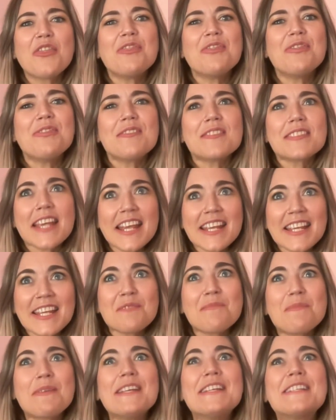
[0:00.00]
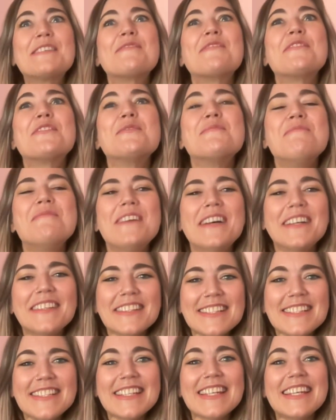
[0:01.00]
taking a piece of
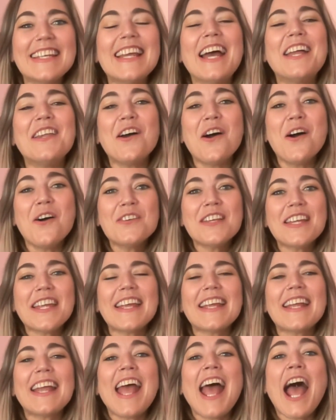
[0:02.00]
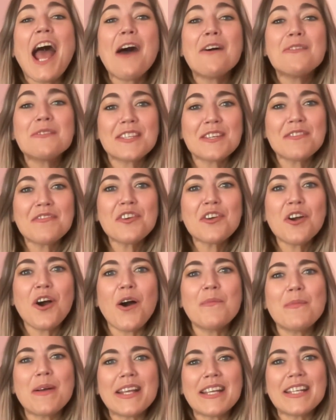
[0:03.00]
humility and owning how
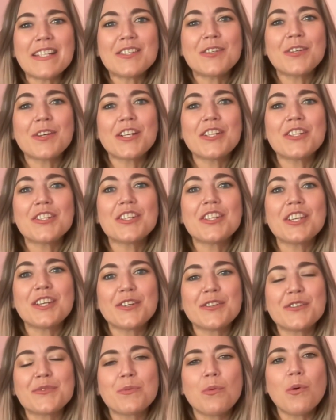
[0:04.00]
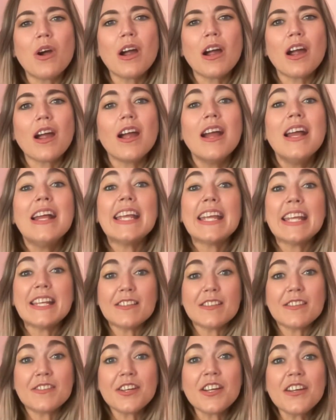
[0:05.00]
difficult my integration years were in
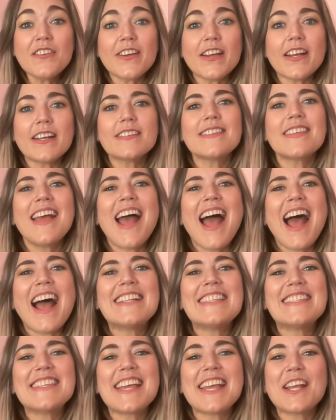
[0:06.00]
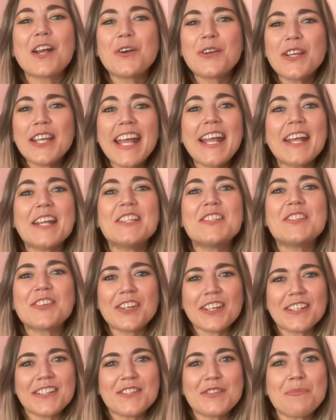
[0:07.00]
service and saying, okay,
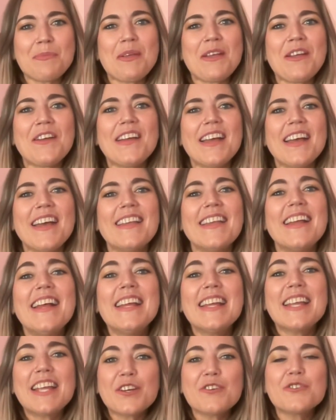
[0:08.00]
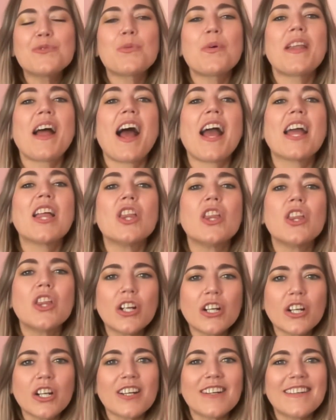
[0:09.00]
during this period, here's what I
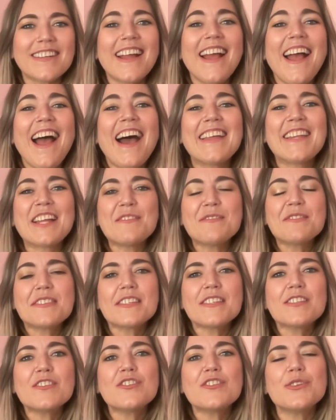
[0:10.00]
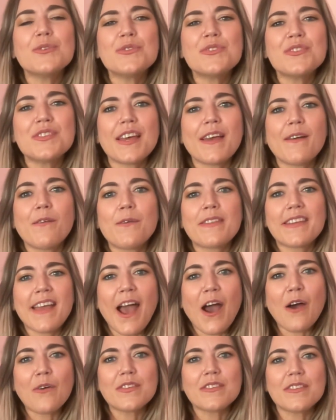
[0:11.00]
learned. And I've since used it with
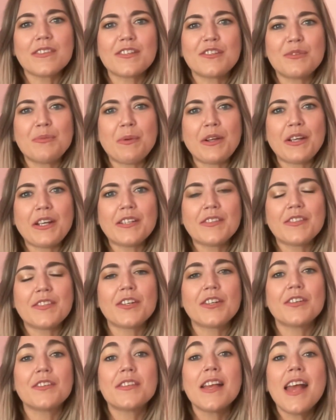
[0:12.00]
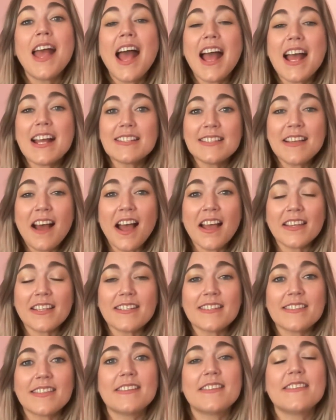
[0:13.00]
countless experiencers and highly
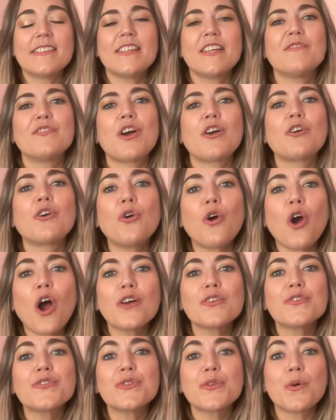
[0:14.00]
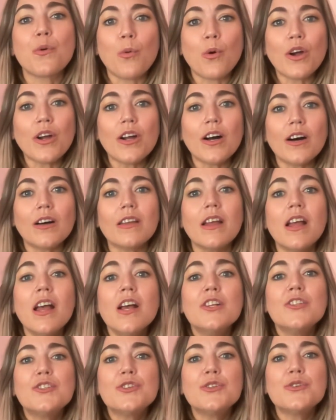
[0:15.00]
sensitives across the world
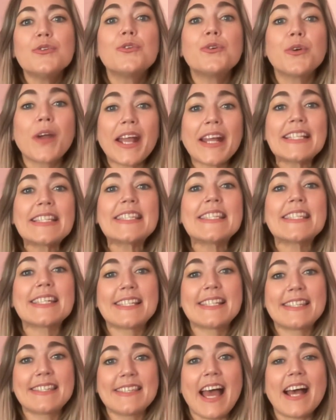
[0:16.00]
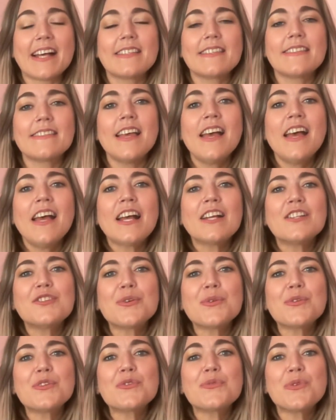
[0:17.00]
to great success. And so
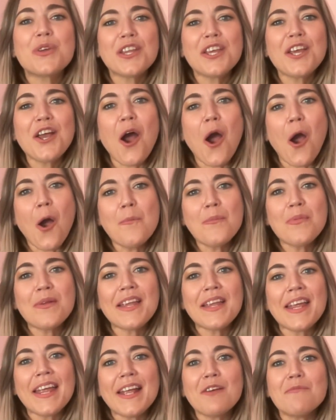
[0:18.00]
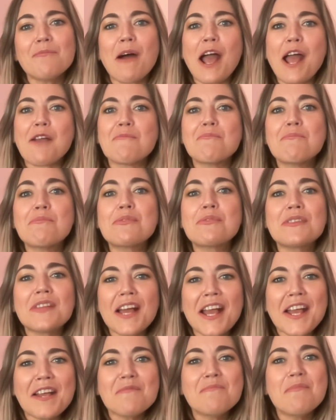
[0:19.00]
it's really opening my
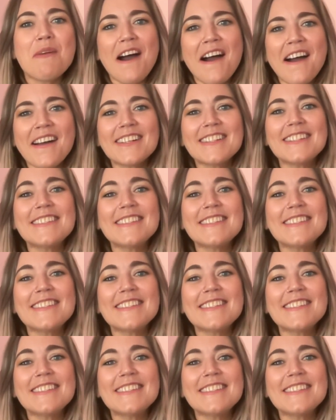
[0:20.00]
play box